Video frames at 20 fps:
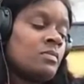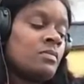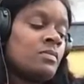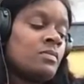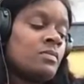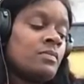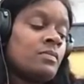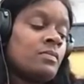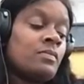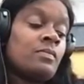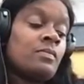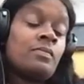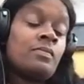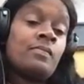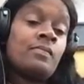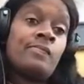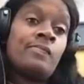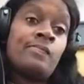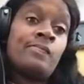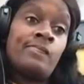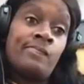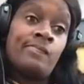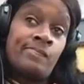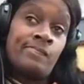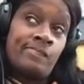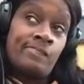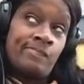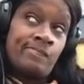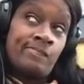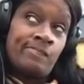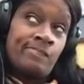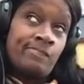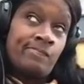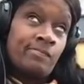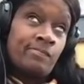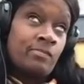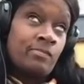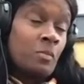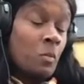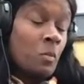
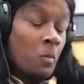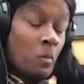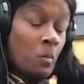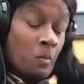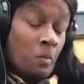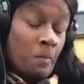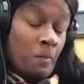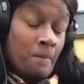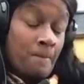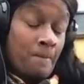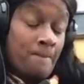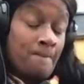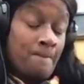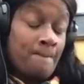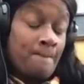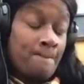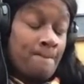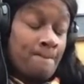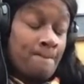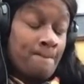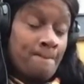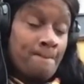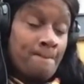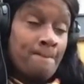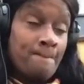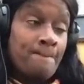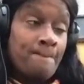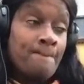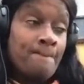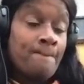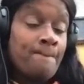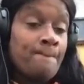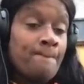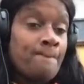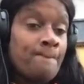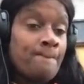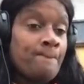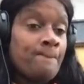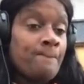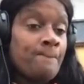
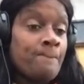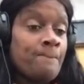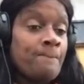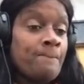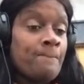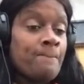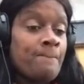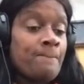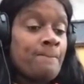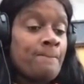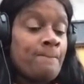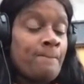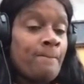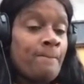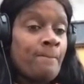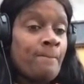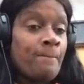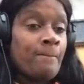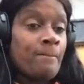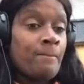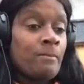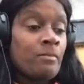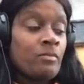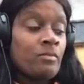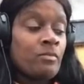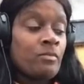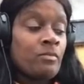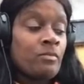(not speaking)